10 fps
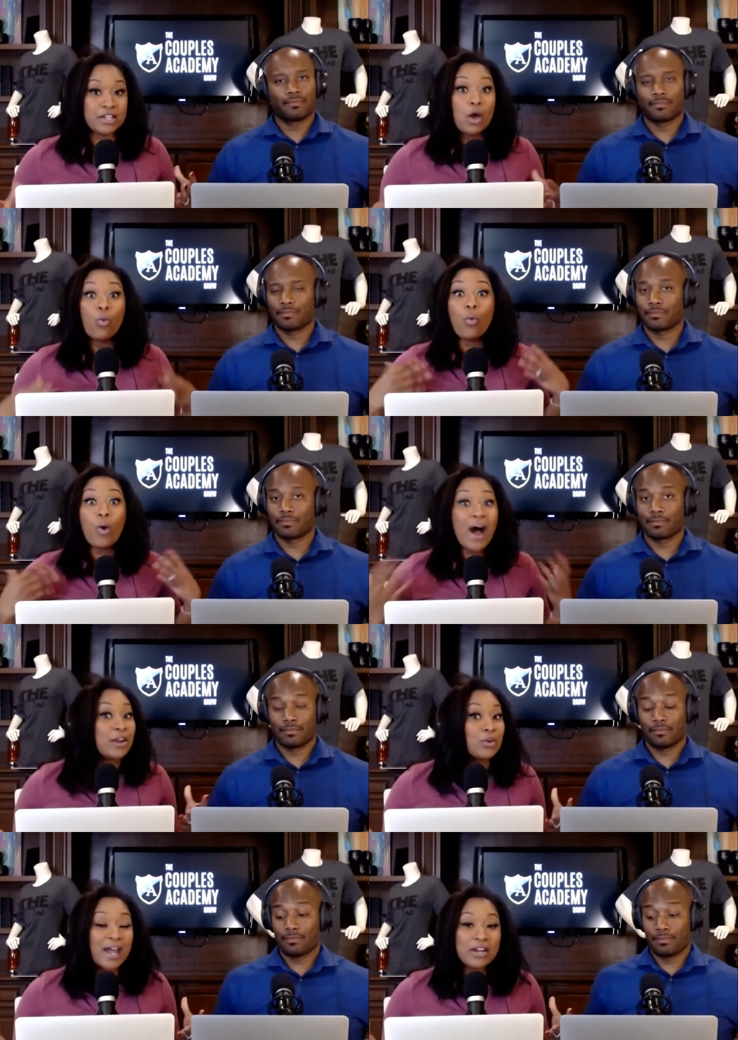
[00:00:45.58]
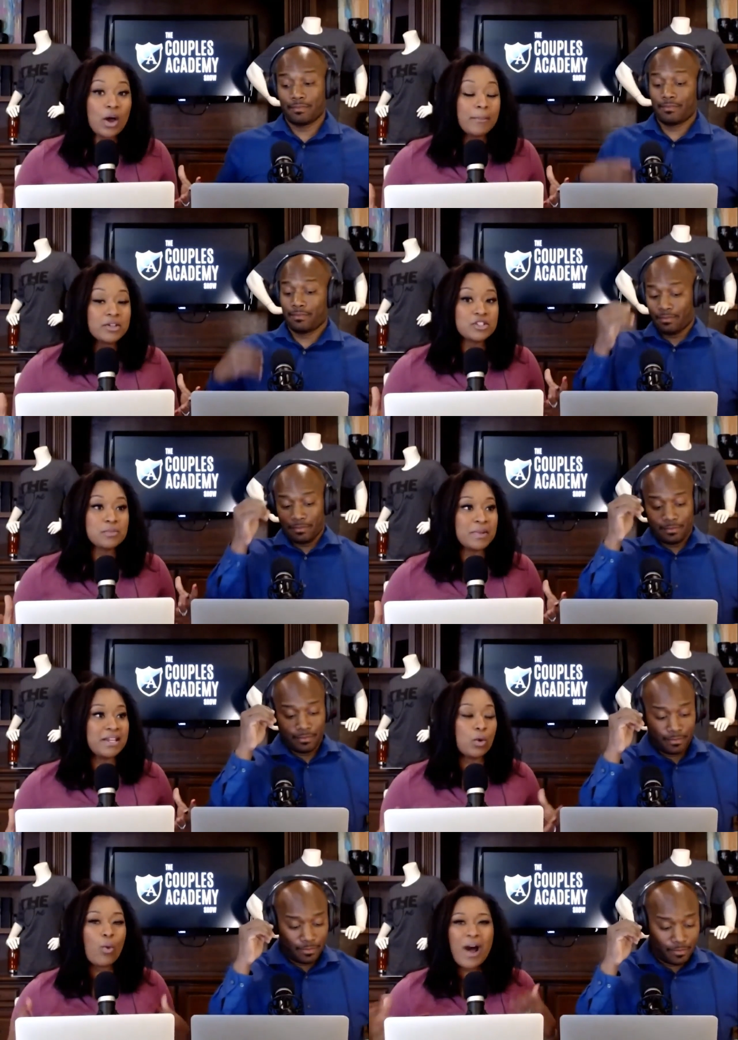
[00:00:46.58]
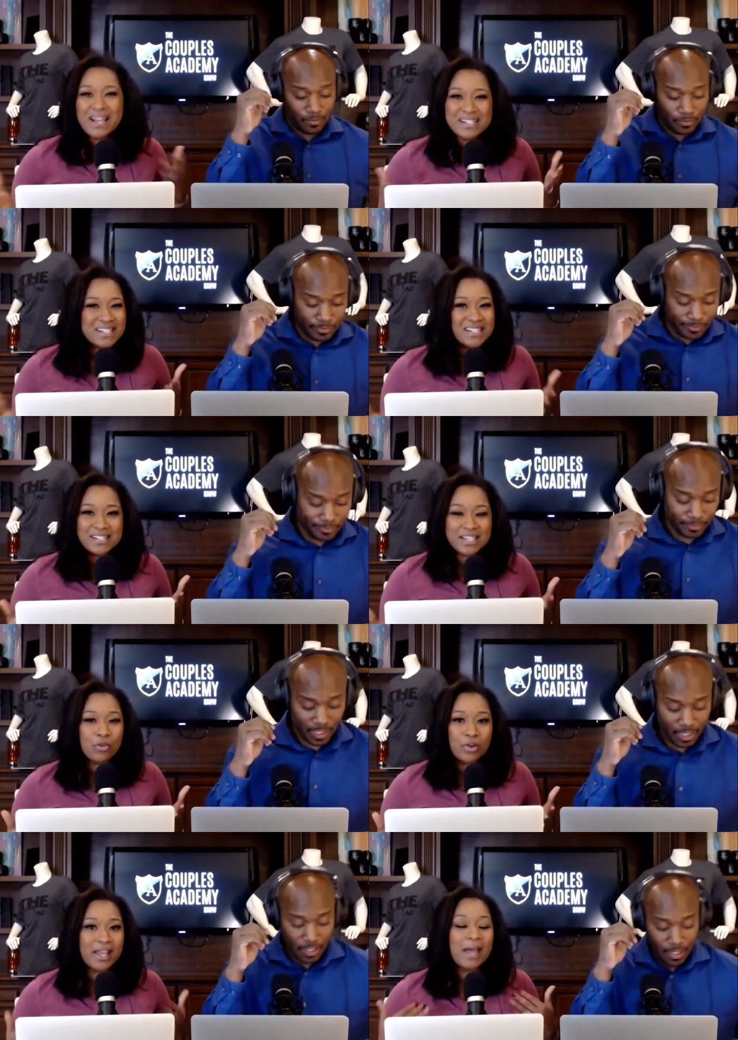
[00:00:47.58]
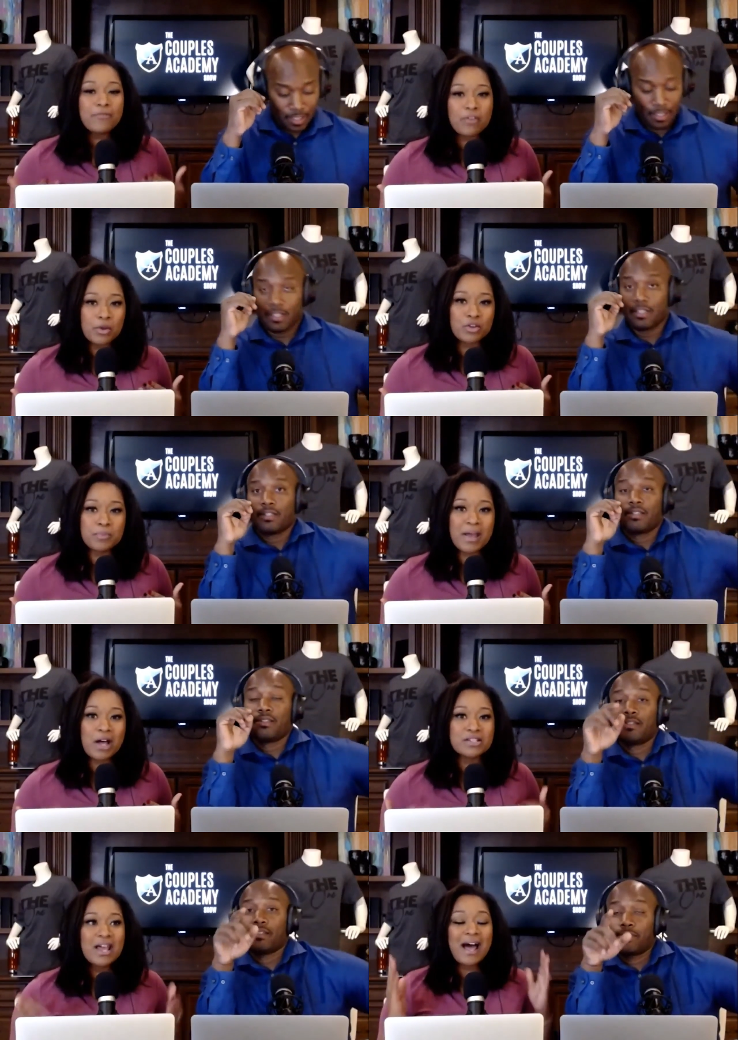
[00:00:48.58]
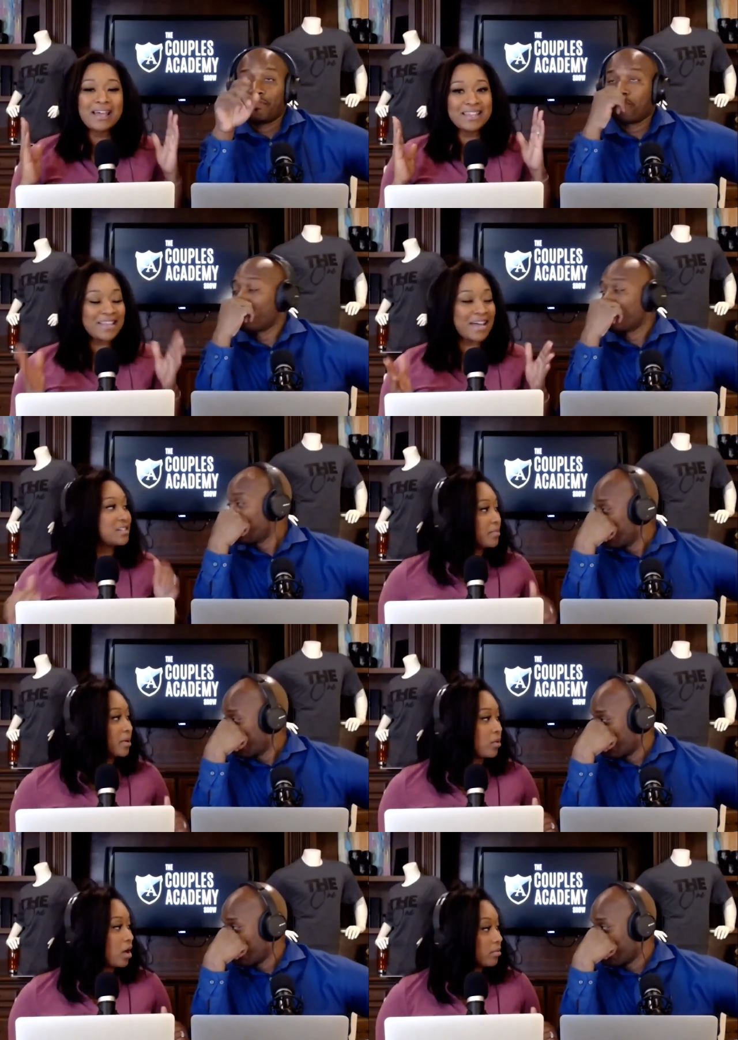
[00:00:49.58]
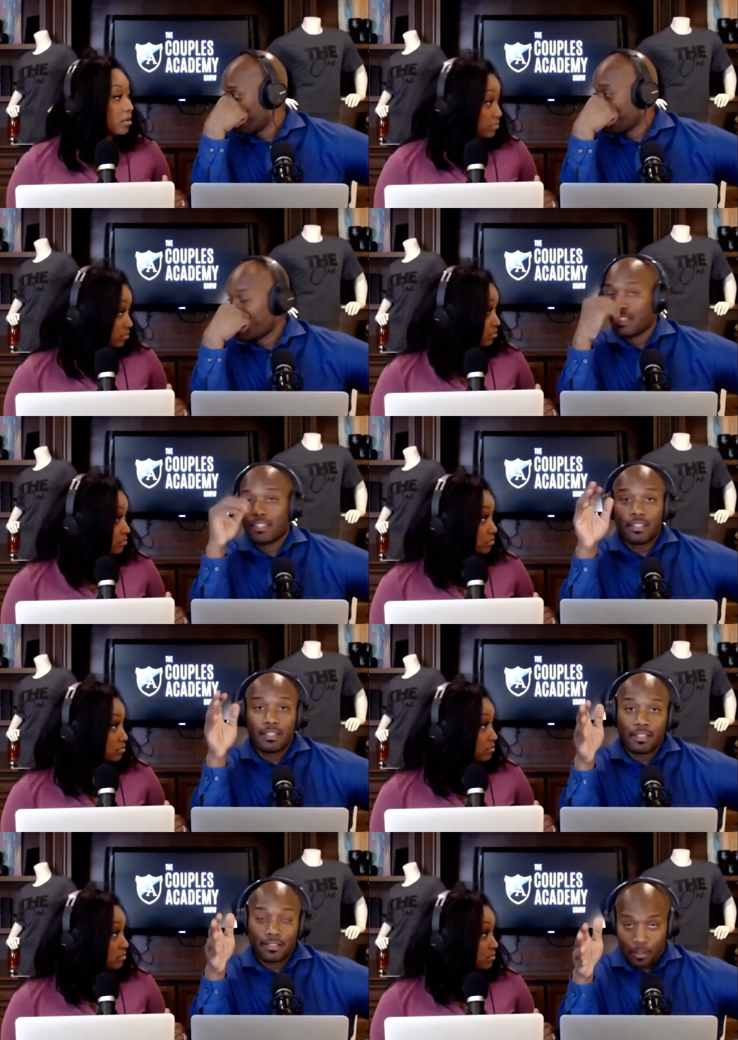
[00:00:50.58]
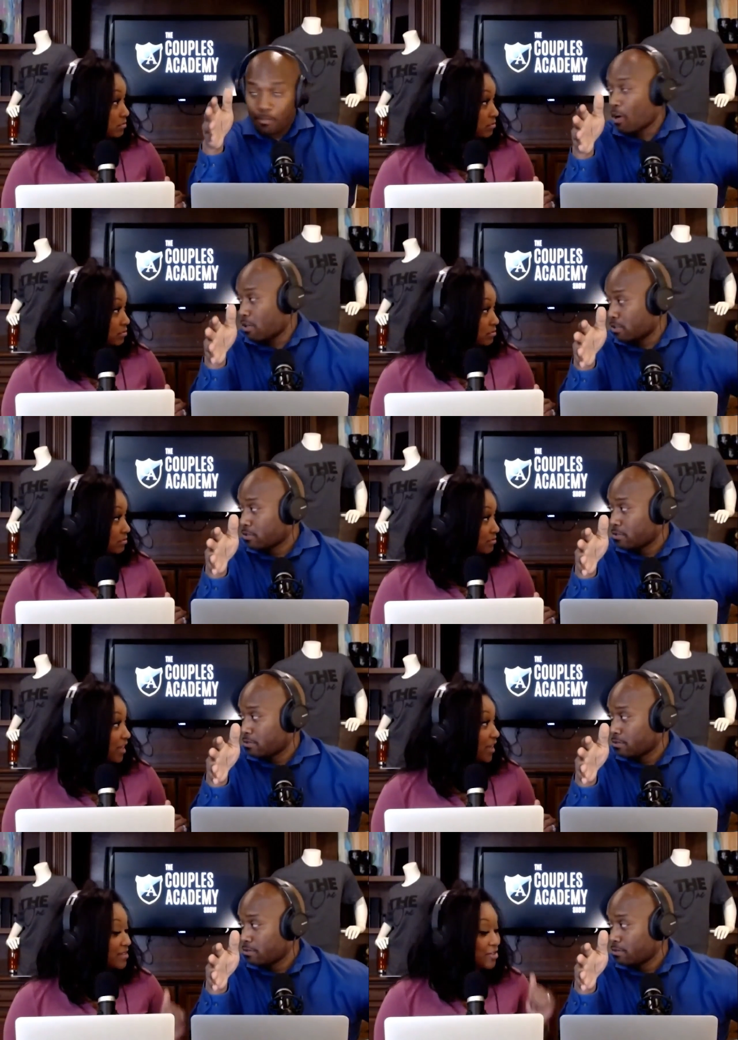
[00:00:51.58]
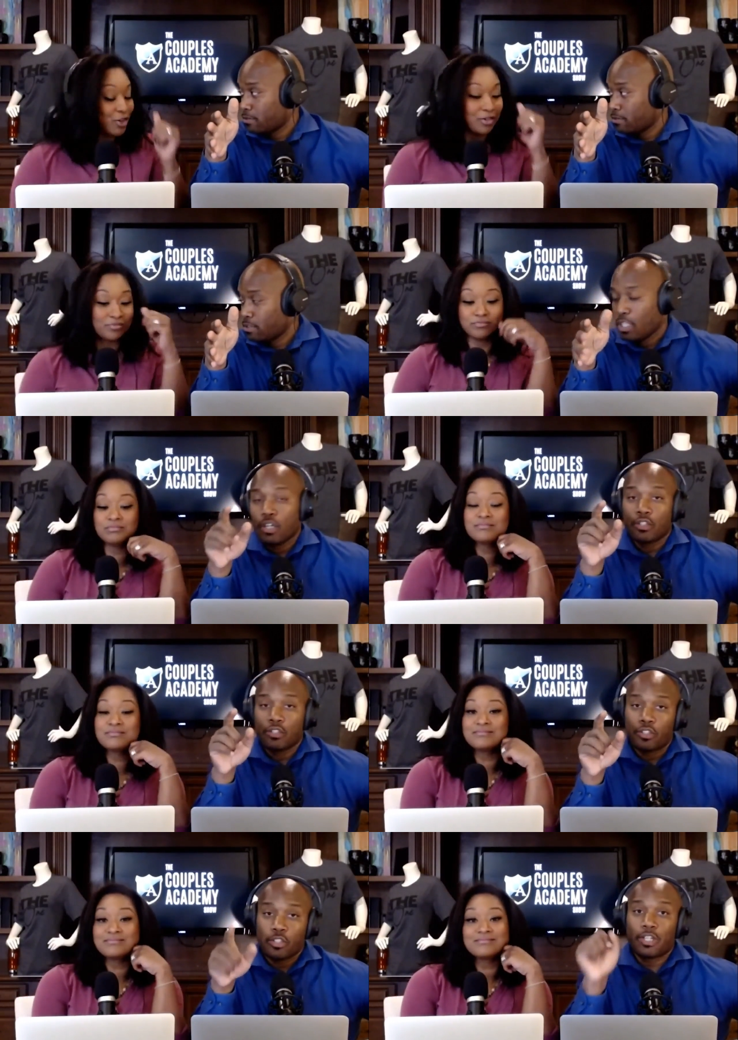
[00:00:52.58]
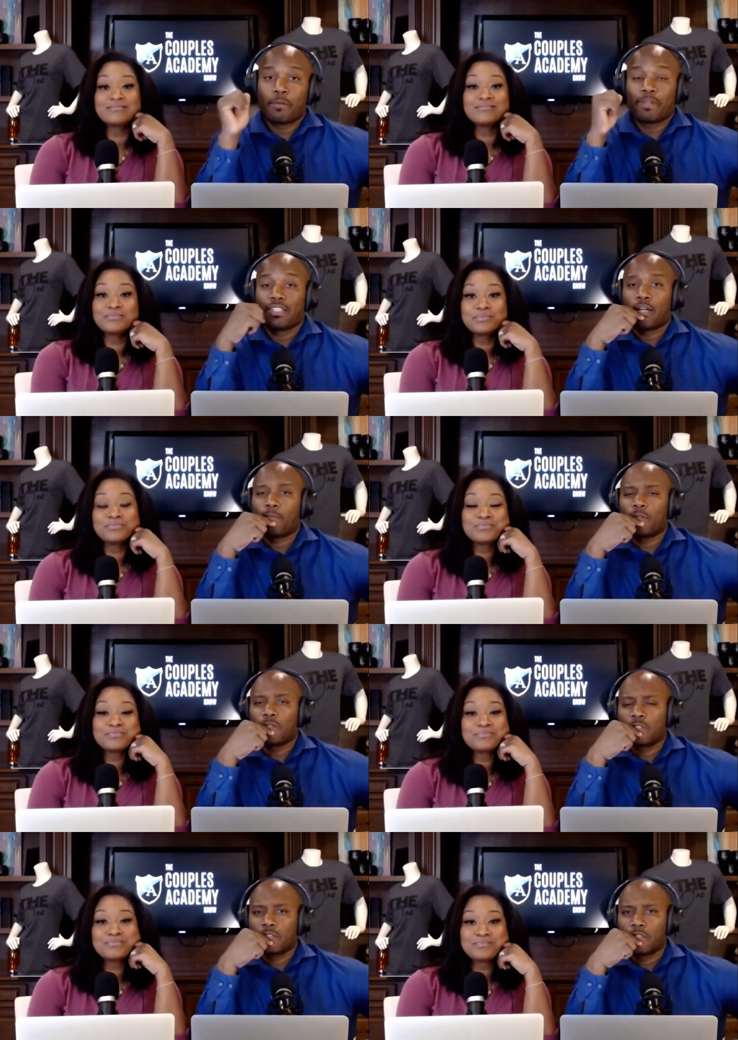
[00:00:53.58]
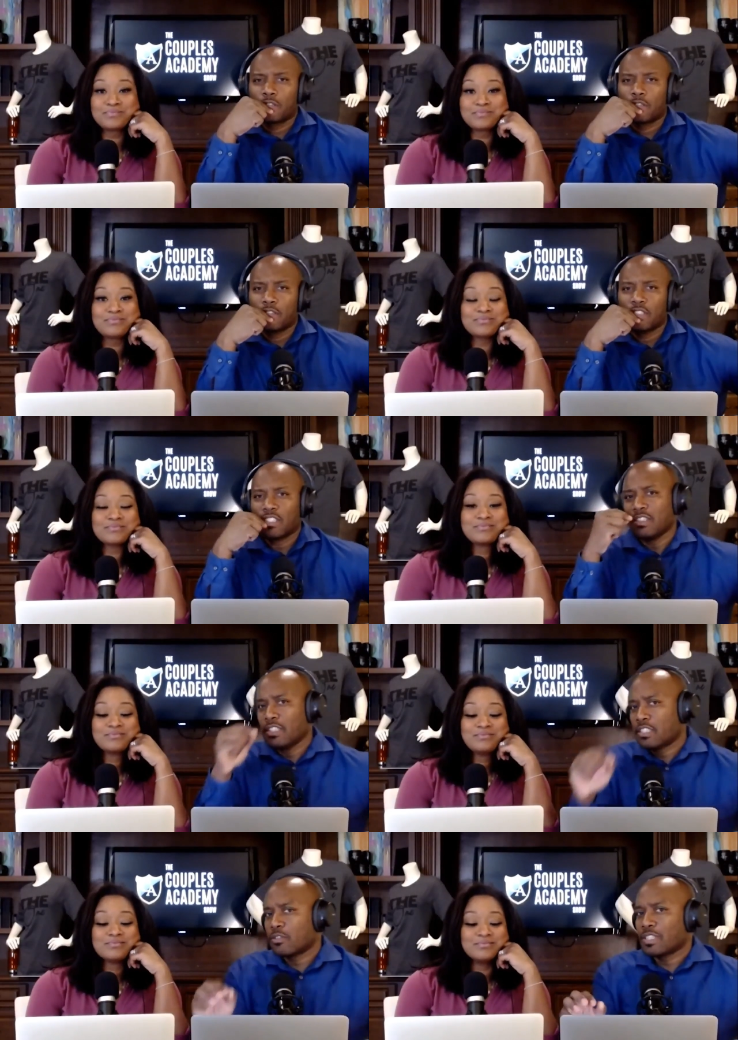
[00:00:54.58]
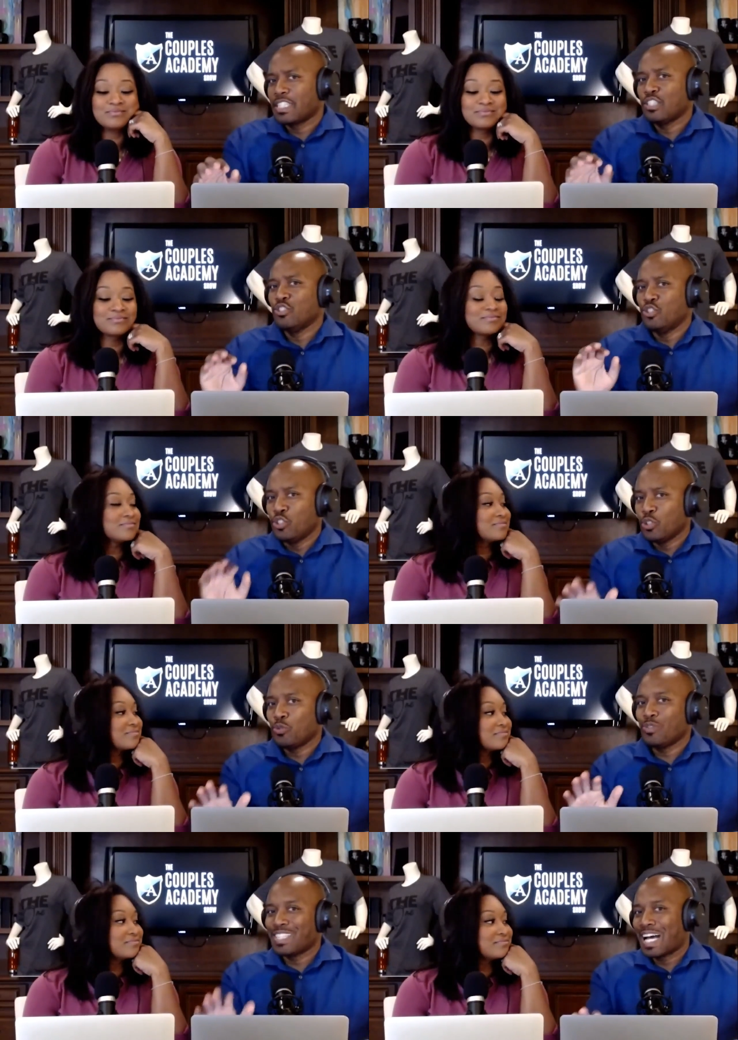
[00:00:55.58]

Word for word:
Speaker 1: Why don't I know how much you're spending? Why is this a secret kept from your spouse? I think that's the big problem.
Speaker 2: So pause.
Speaker 1: Yes, sir.
Speaker 2: Do you know how many couples literally do not